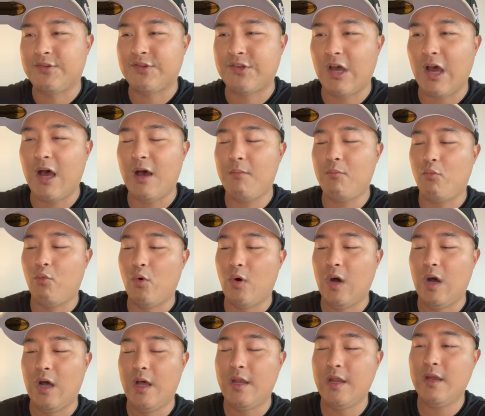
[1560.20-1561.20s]
Psalm
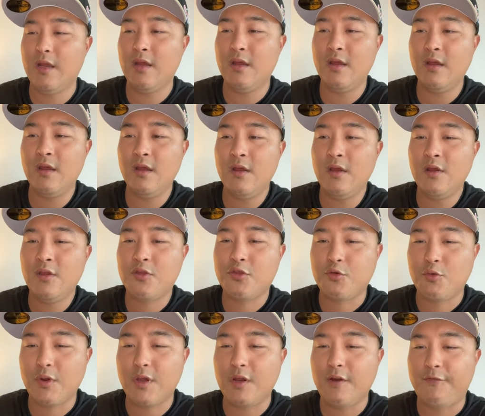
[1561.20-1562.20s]
1,
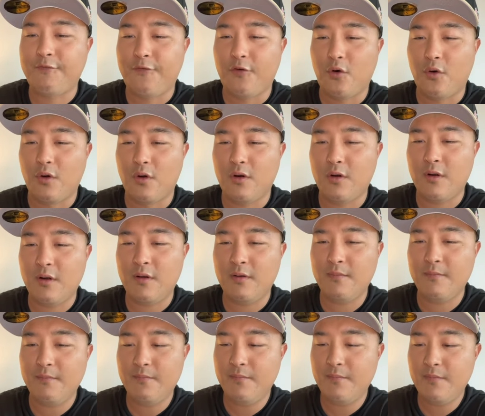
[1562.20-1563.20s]
3 to 4.
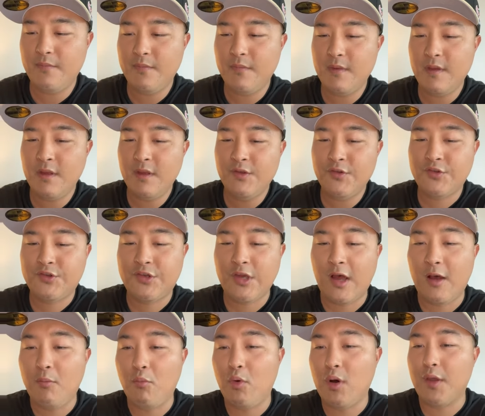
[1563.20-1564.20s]

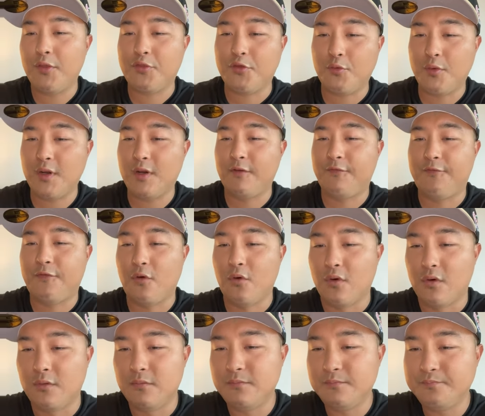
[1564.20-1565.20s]
Psalm 1, 3 to
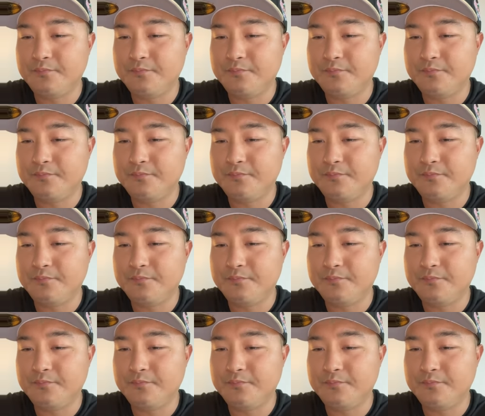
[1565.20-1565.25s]
4.